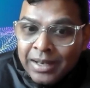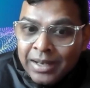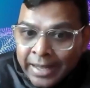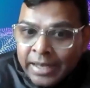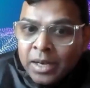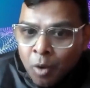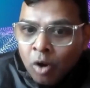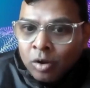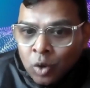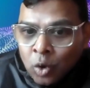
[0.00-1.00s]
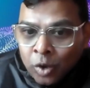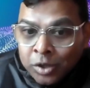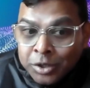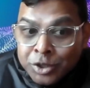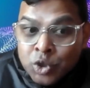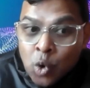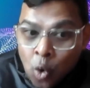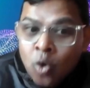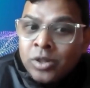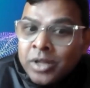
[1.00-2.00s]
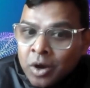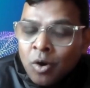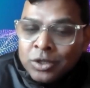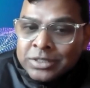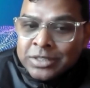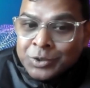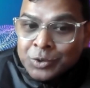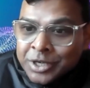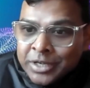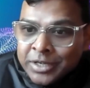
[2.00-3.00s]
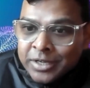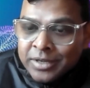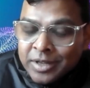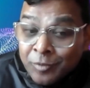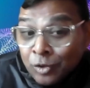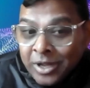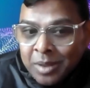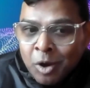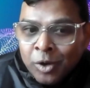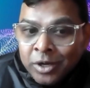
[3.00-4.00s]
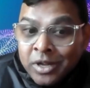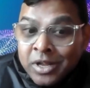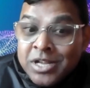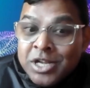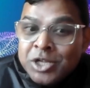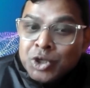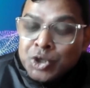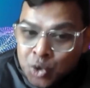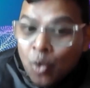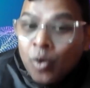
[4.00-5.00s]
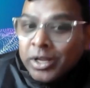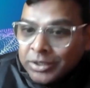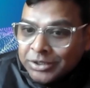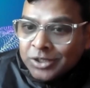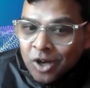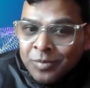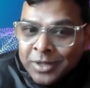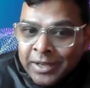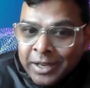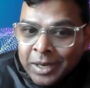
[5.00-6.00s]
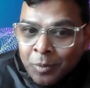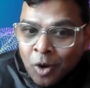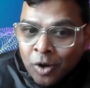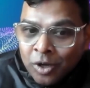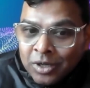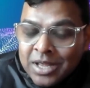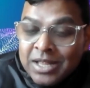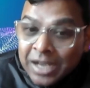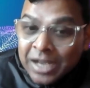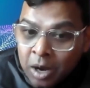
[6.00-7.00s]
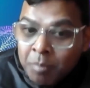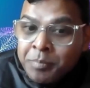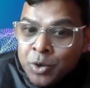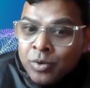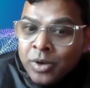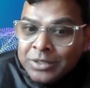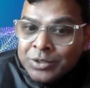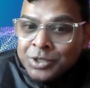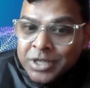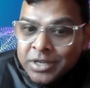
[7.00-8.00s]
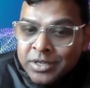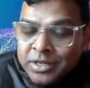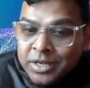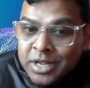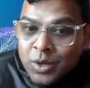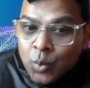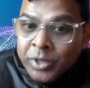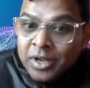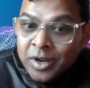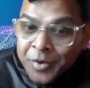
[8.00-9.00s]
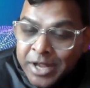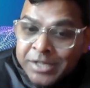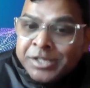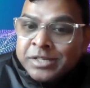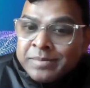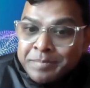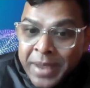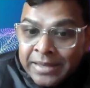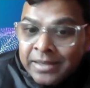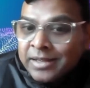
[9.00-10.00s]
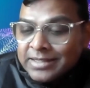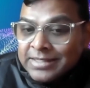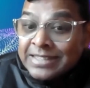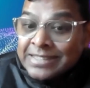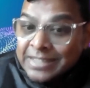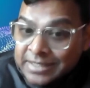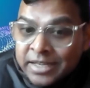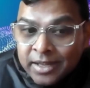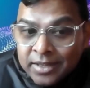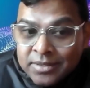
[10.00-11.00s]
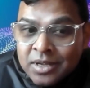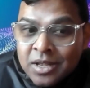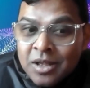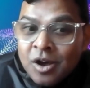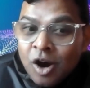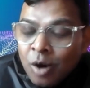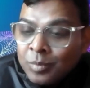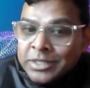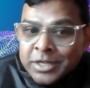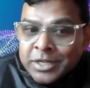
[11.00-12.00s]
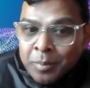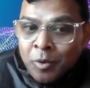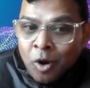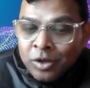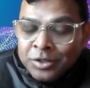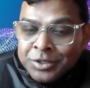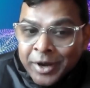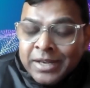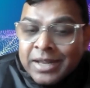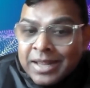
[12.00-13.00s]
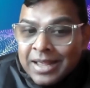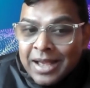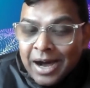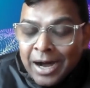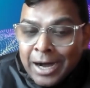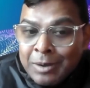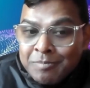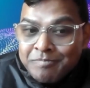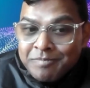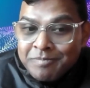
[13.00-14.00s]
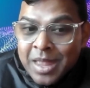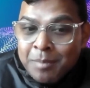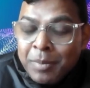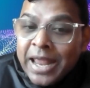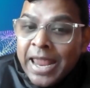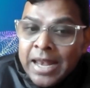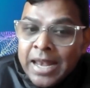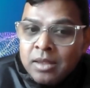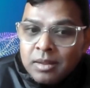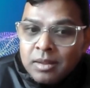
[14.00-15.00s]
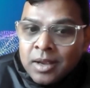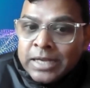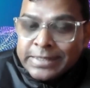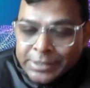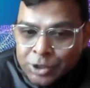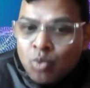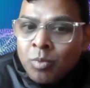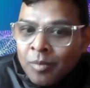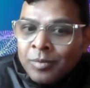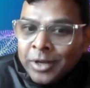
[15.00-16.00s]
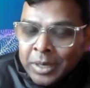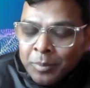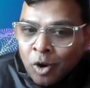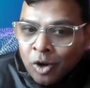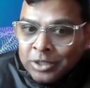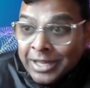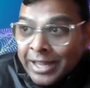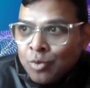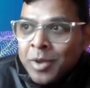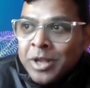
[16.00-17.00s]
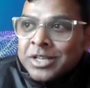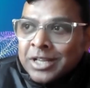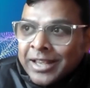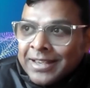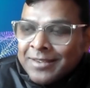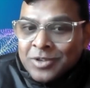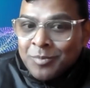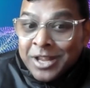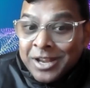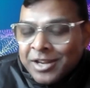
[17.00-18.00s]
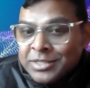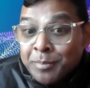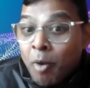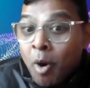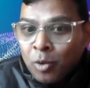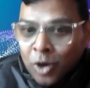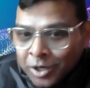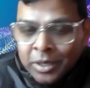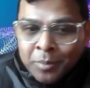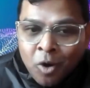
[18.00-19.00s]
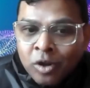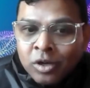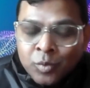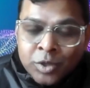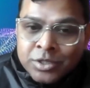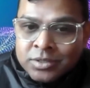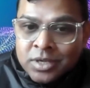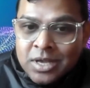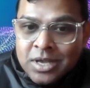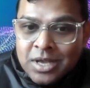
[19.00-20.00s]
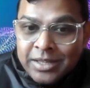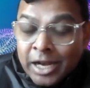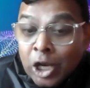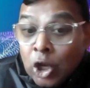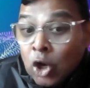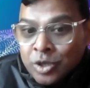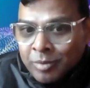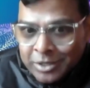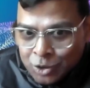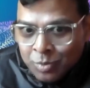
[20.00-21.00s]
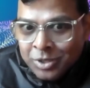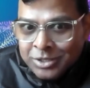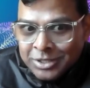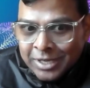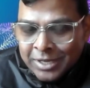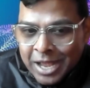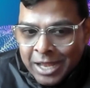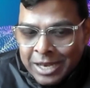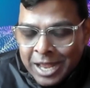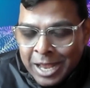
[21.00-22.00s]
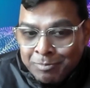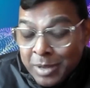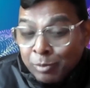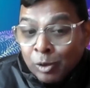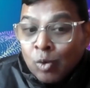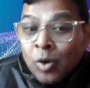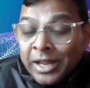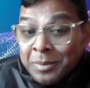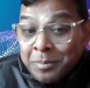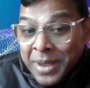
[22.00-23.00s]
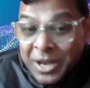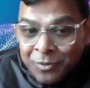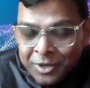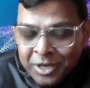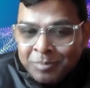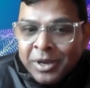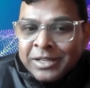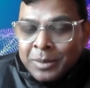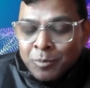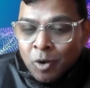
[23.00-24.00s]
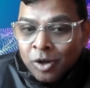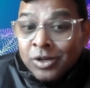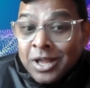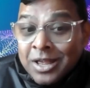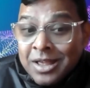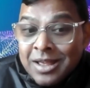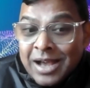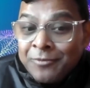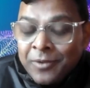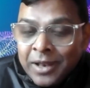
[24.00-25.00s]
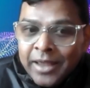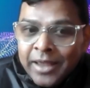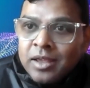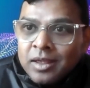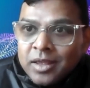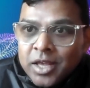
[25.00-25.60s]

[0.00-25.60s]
data product owners to own the cost associated, if you think about it, the storage of their data product, the compute associated with creation, maintenance, and sustenance of these data products, right? But any consumer of data products, like you mentioned, like if somebody creates a popular data product, which is there are lots of consumers and people who are getting benefited by data product. I feel like